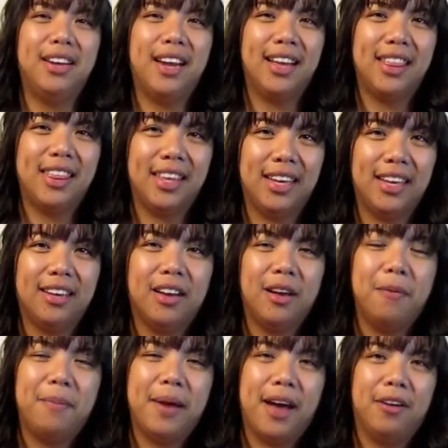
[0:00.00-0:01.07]
did I think
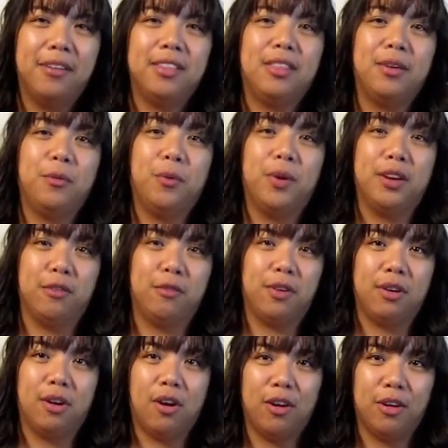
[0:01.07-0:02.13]
about the
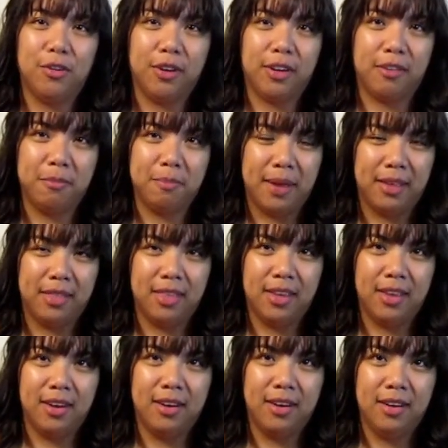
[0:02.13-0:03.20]
Winifred Aldrich
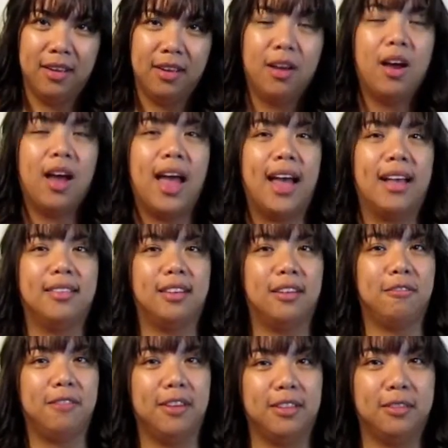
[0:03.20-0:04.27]
method as
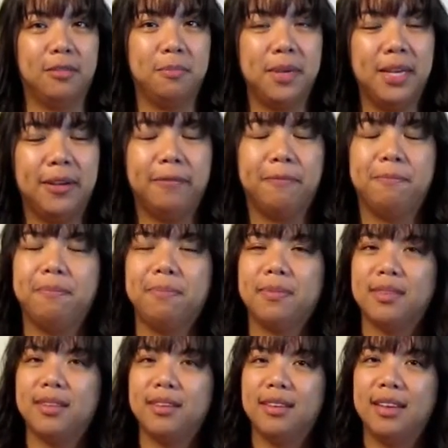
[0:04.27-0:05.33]
it fits me?
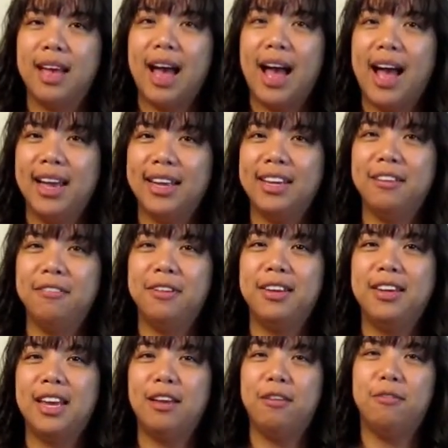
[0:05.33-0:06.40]
I give
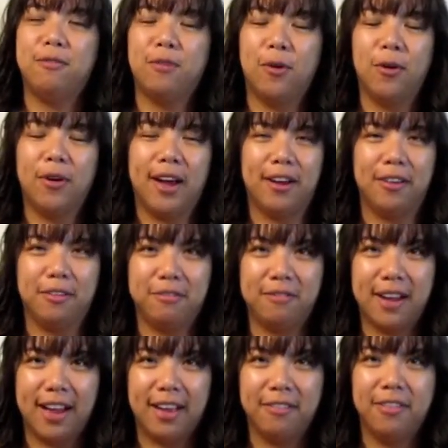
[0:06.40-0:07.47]
it a 4 out of
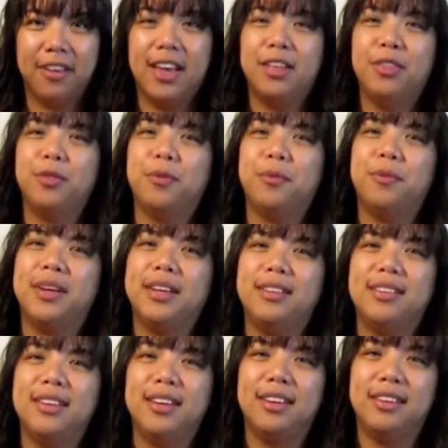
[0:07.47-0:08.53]
5, and the
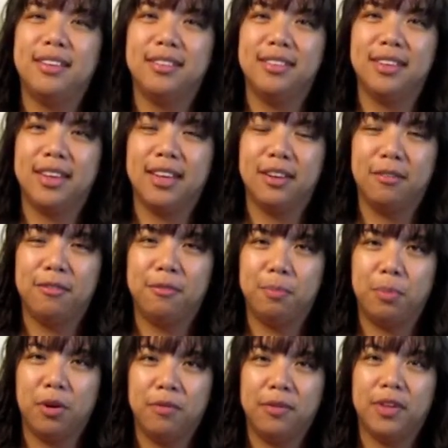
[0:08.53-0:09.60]
reason it doesn't get a
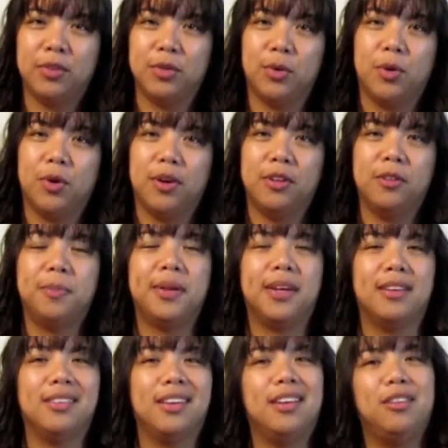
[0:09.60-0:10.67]
perfect score is
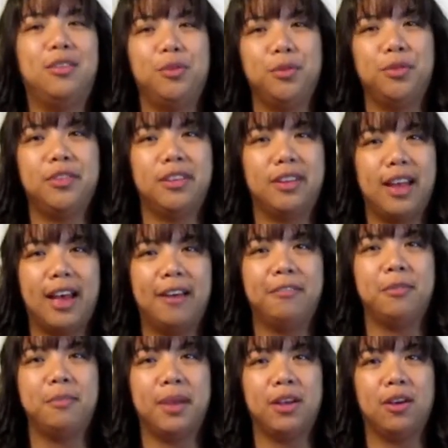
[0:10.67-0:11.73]
because I do still have
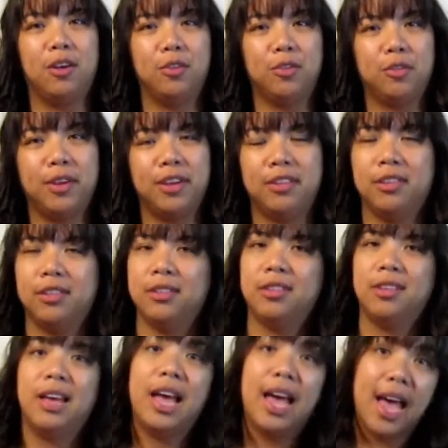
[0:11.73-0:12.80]
to make alterations
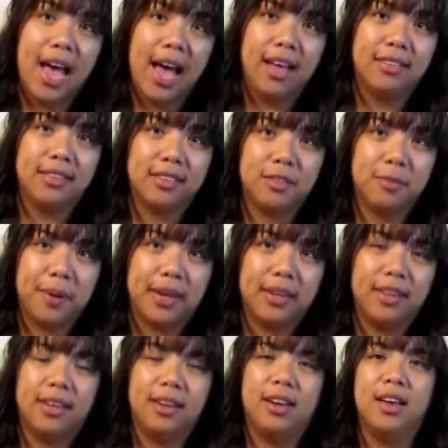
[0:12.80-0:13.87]
as
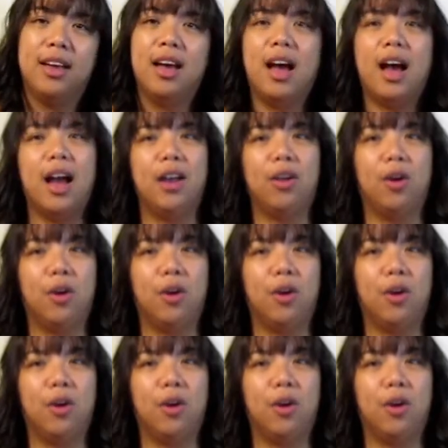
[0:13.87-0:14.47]
expected. I